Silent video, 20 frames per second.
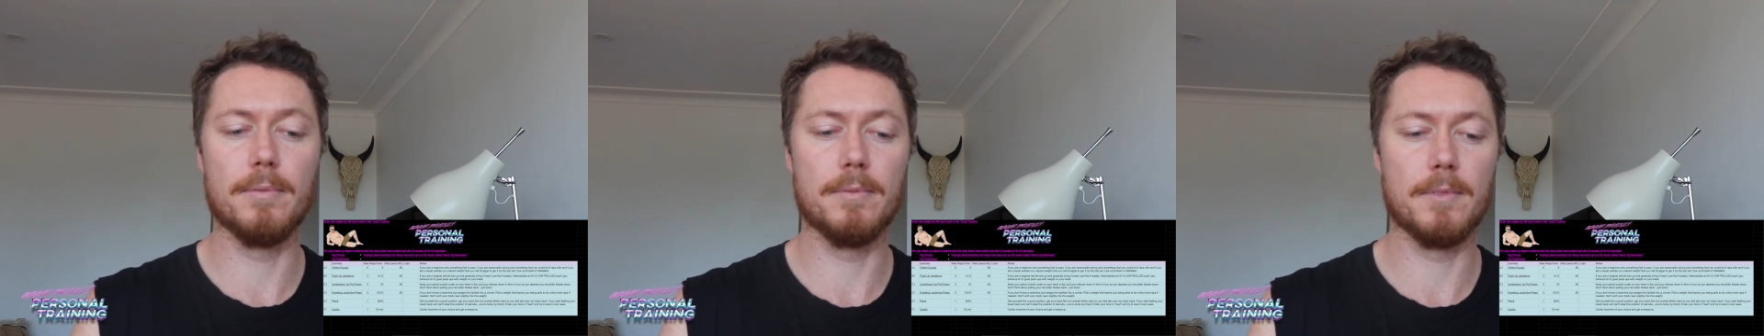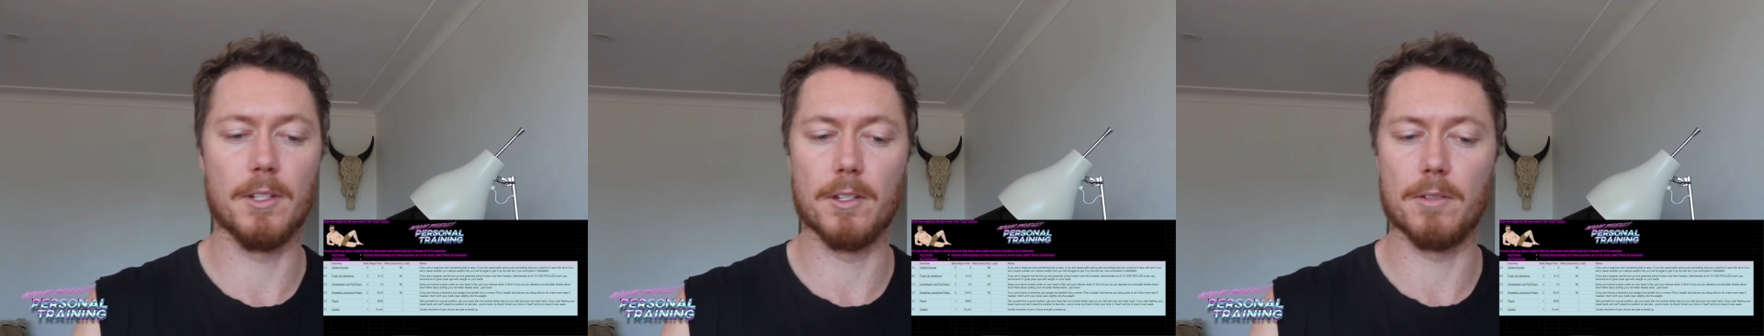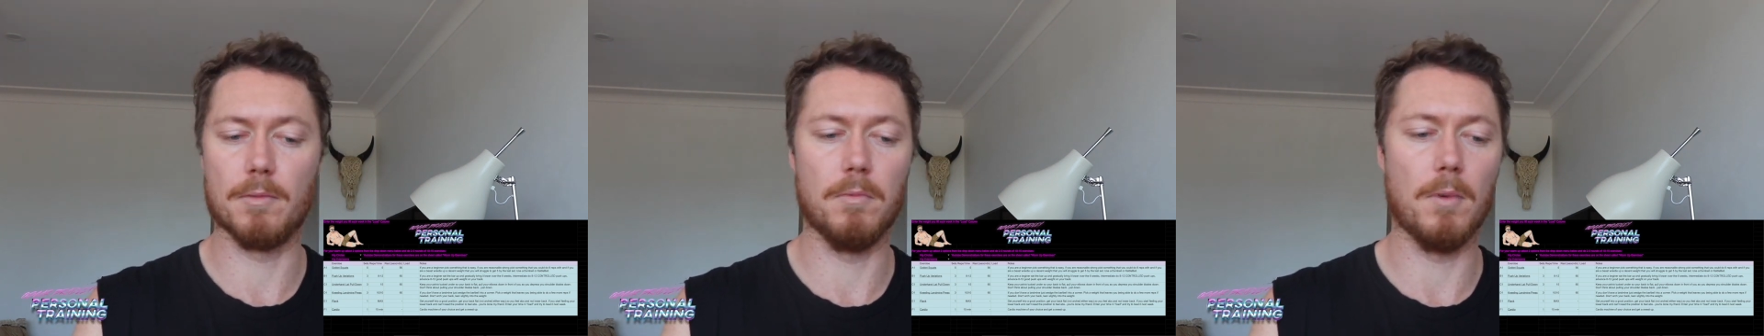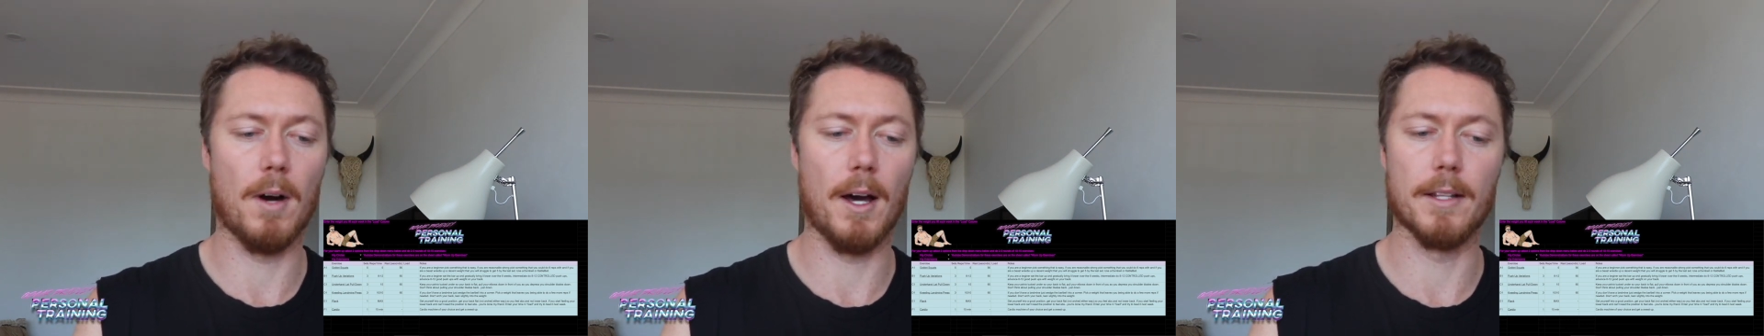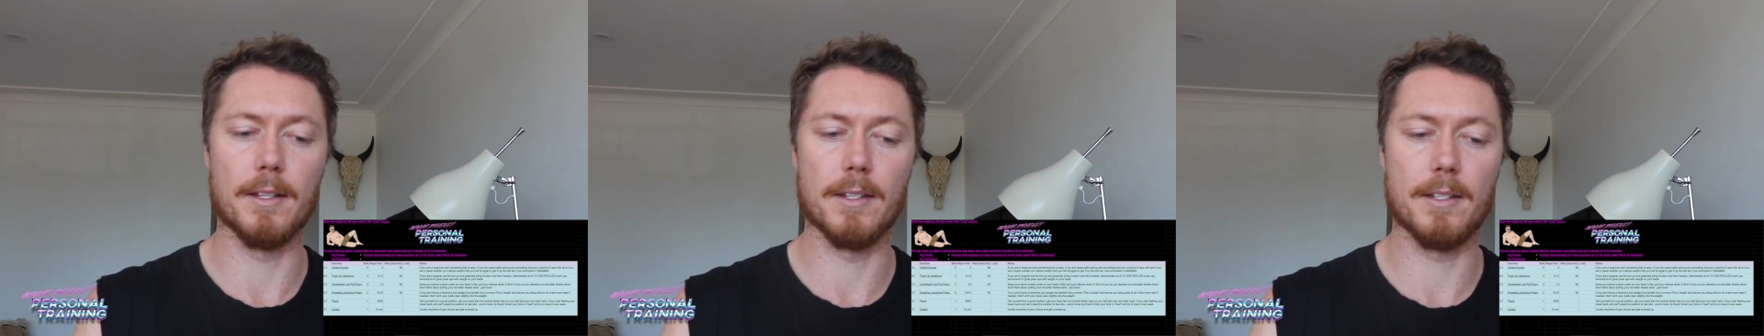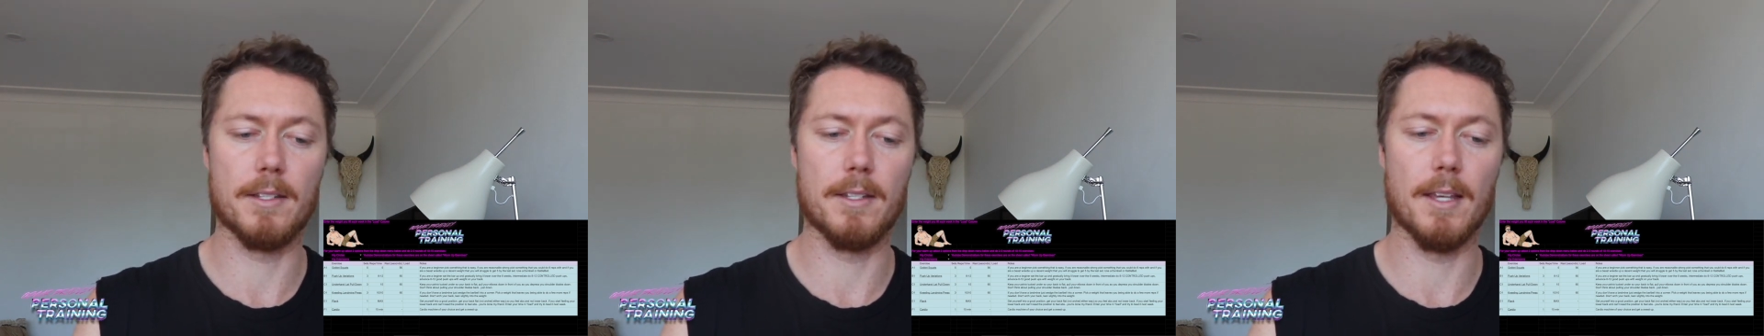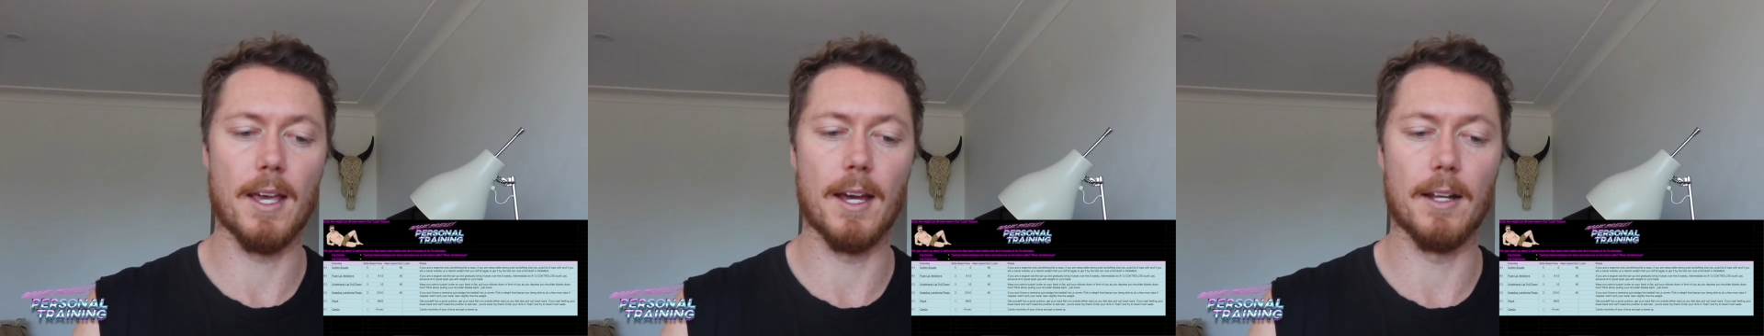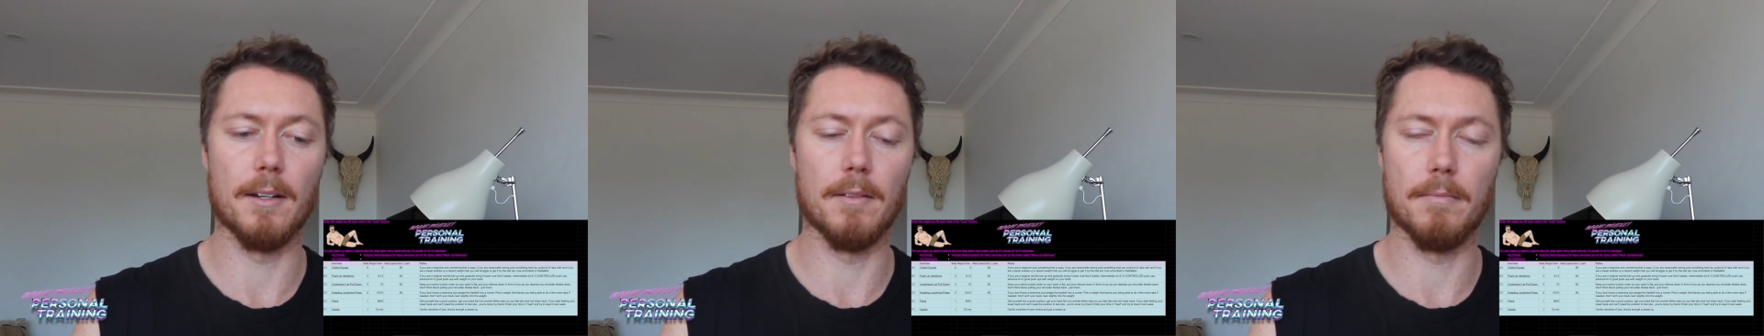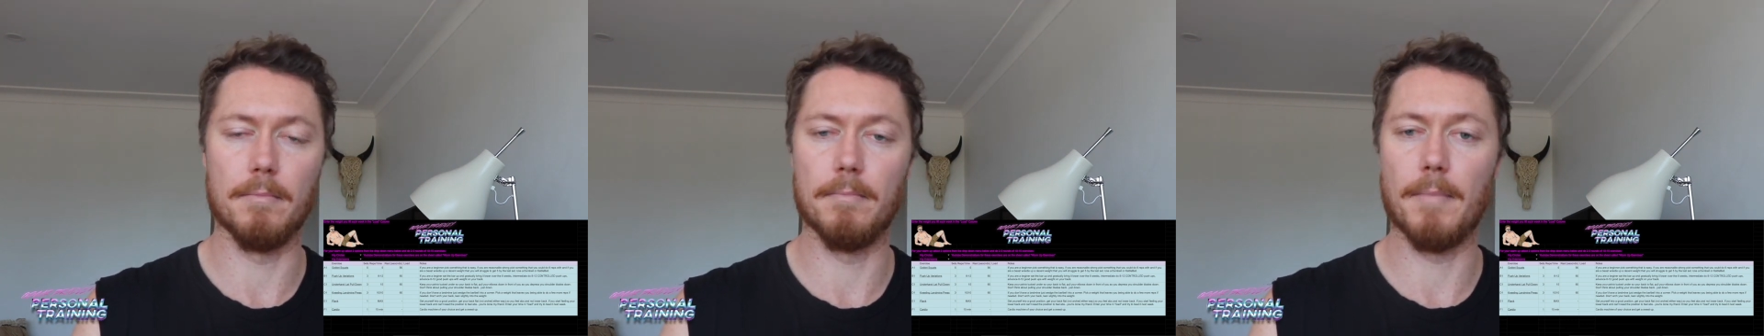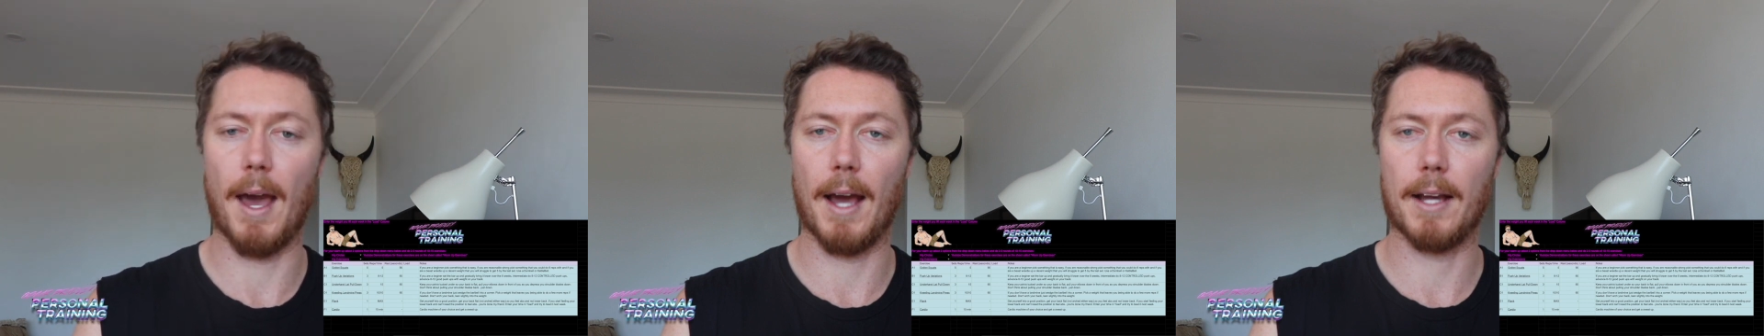just one
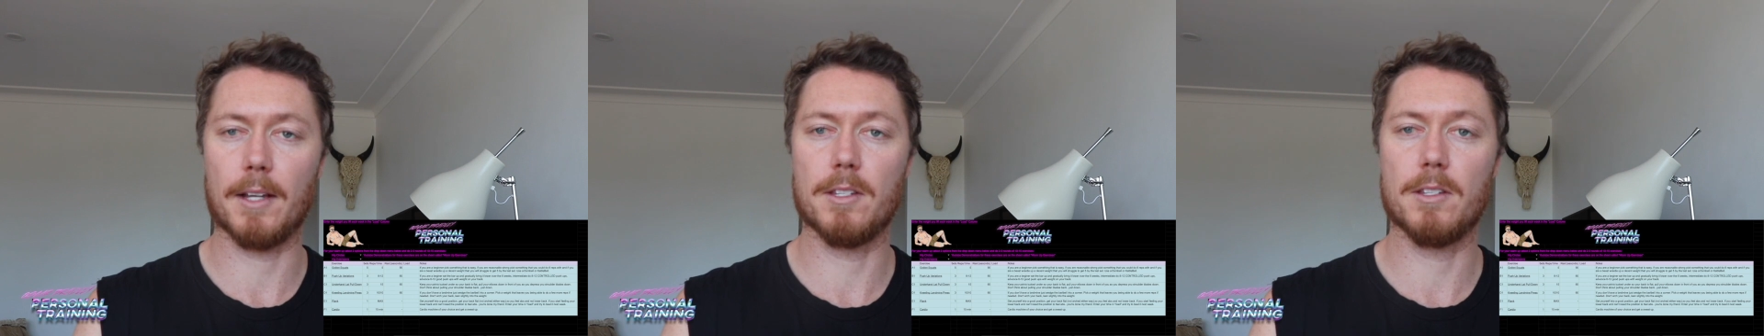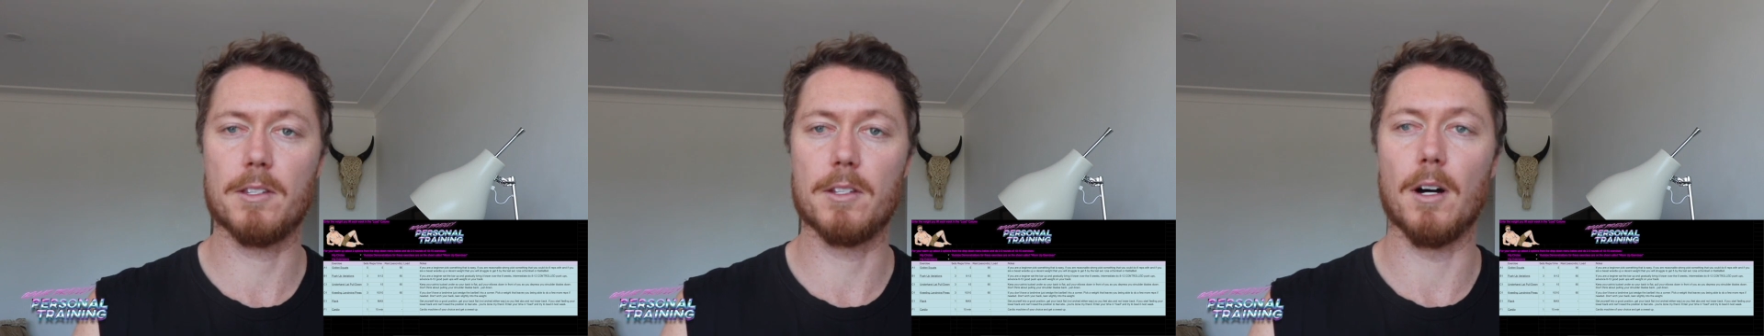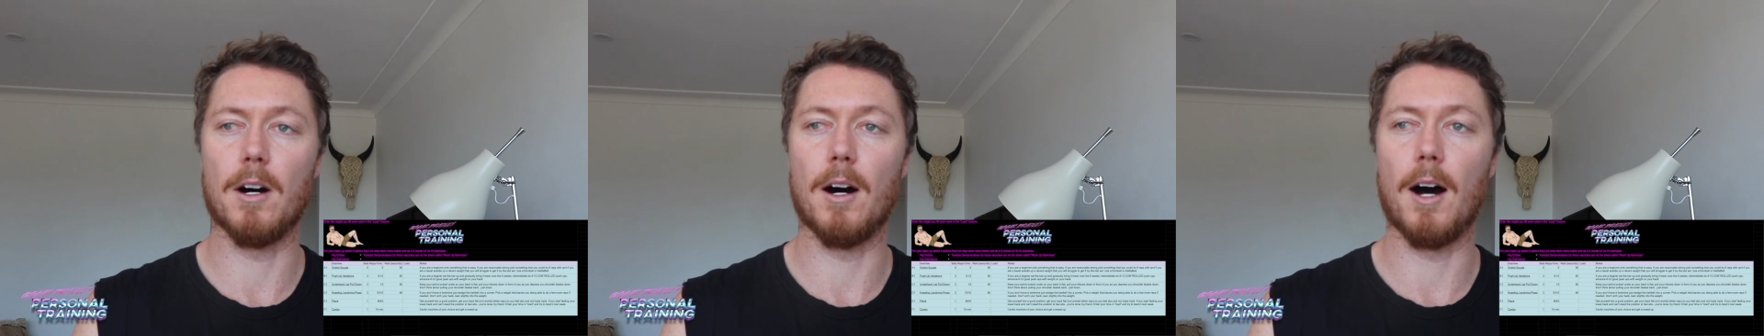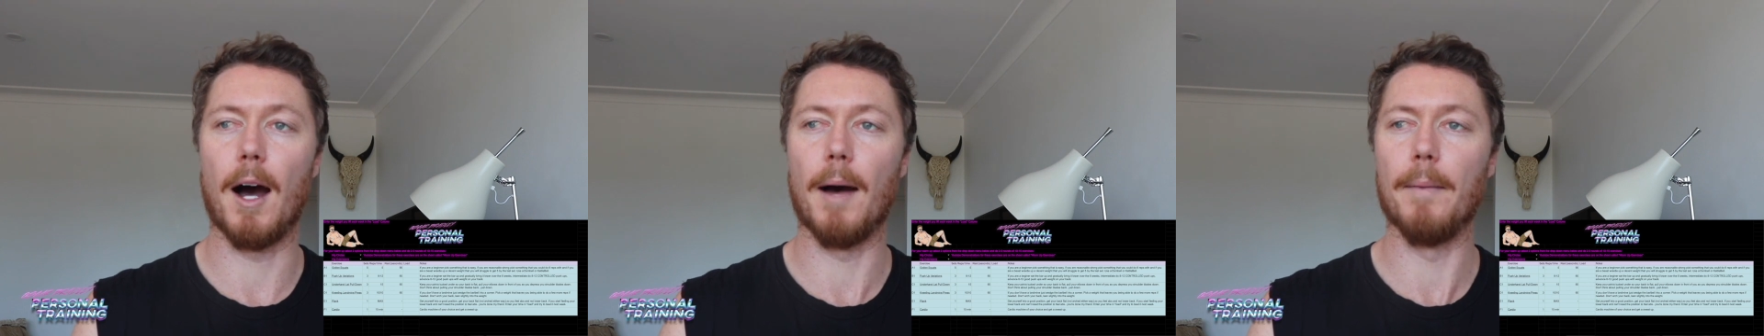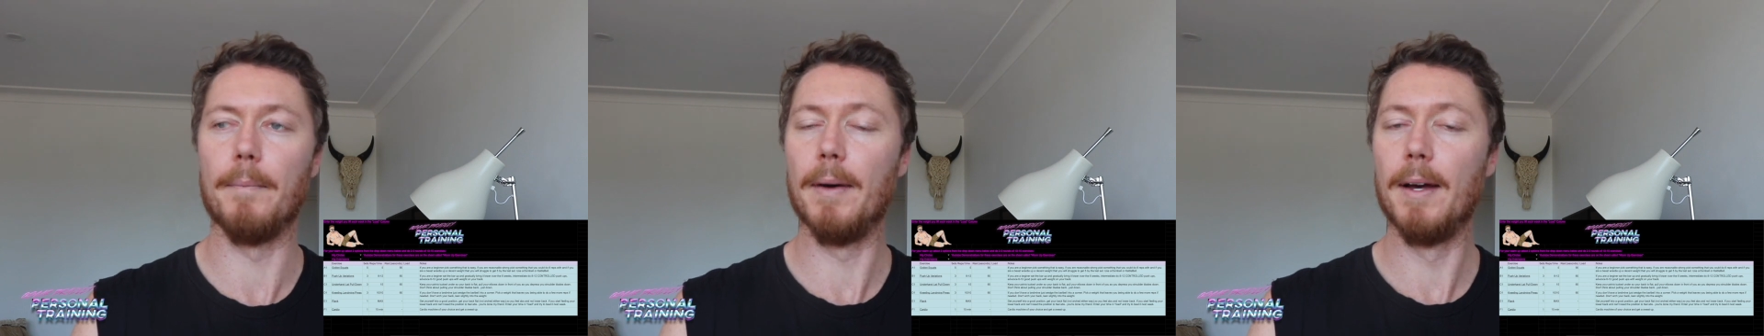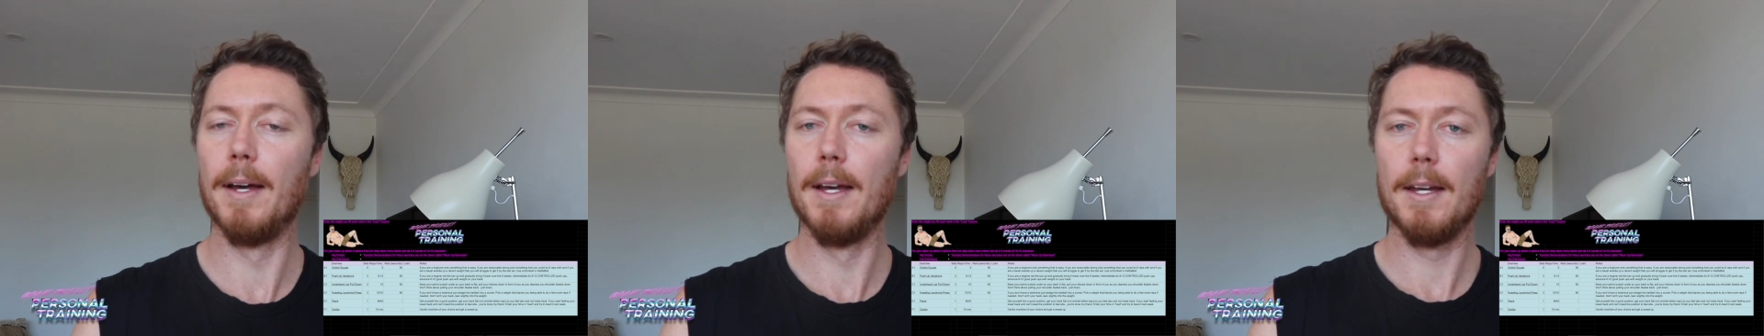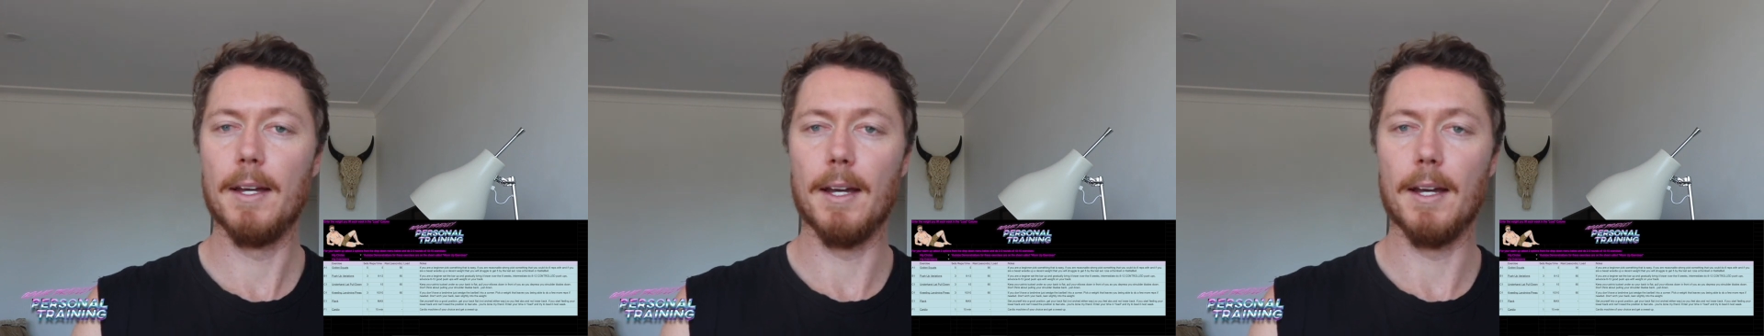set, max time.